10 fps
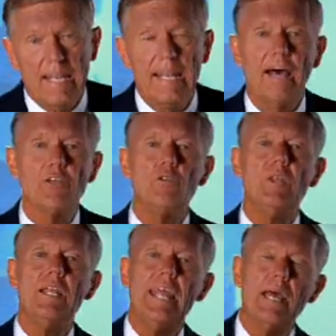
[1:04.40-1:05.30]
Now you
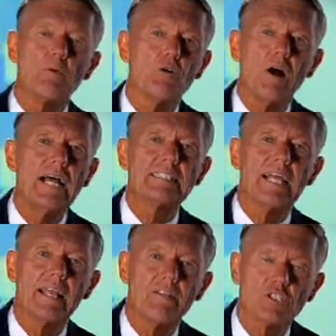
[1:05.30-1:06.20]
need MRIs
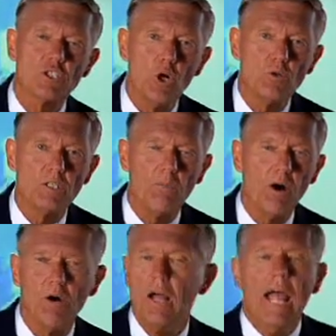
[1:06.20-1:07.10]
like there's no
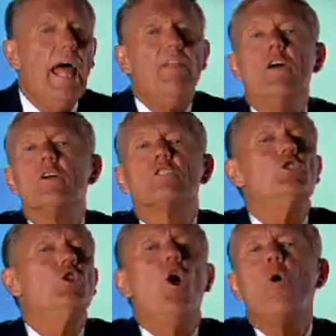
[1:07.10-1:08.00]
tomorrow, and there's
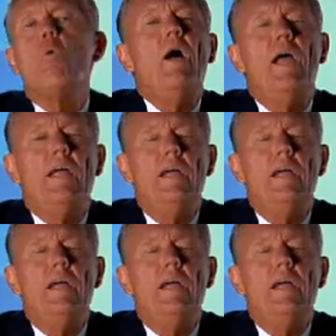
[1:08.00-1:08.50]
no way